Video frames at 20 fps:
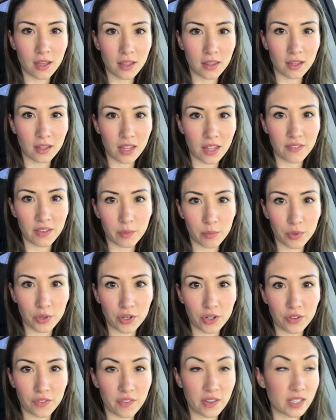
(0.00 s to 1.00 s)
the Living
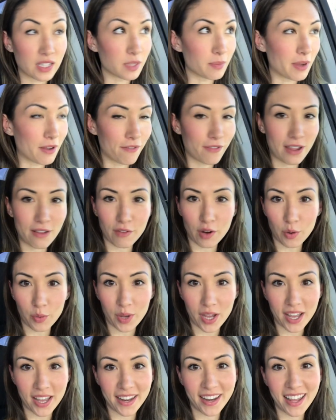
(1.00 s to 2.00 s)
Proof, it's my favorite
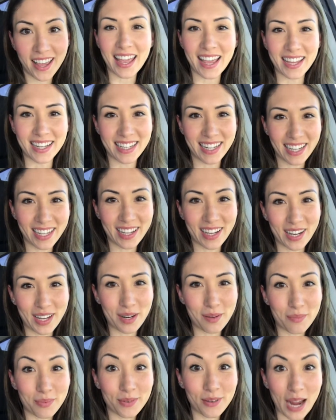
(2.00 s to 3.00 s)
one, and I got
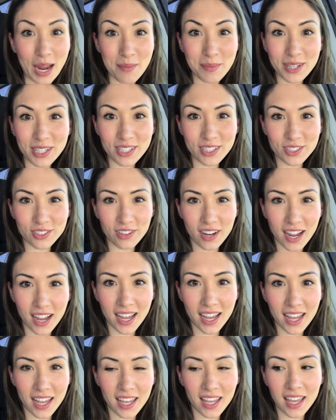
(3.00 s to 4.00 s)
a primer to
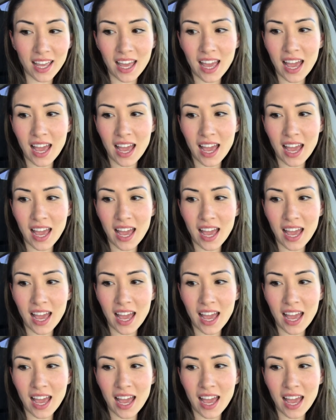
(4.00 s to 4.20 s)
try,